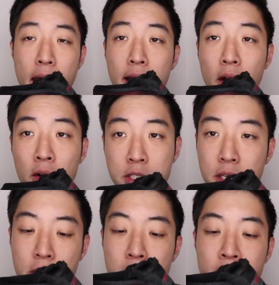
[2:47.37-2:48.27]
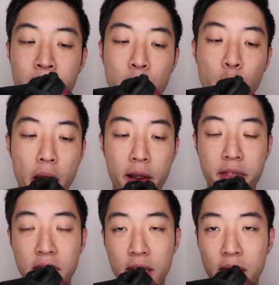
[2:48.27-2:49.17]
And also where
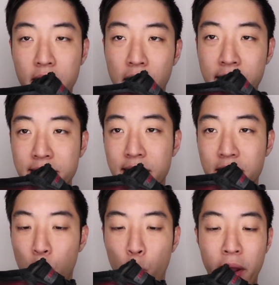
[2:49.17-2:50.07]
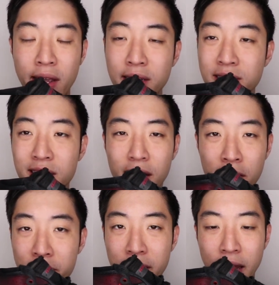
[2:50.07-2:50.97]
the, I guess like the wings
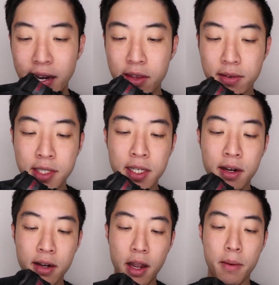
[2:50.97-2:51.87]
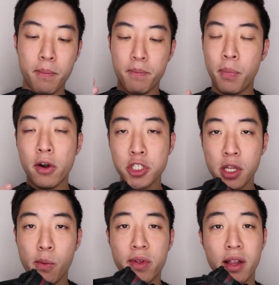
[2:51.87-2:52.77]
of the KD 13 are and
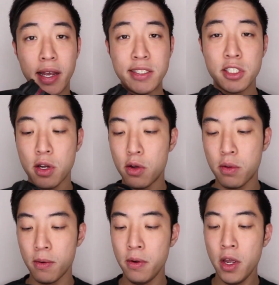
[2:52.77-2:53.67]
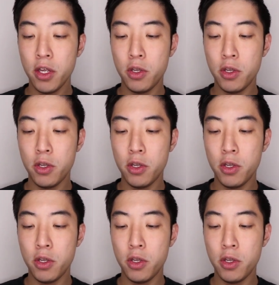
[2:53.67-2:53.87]
partially where the laces go through,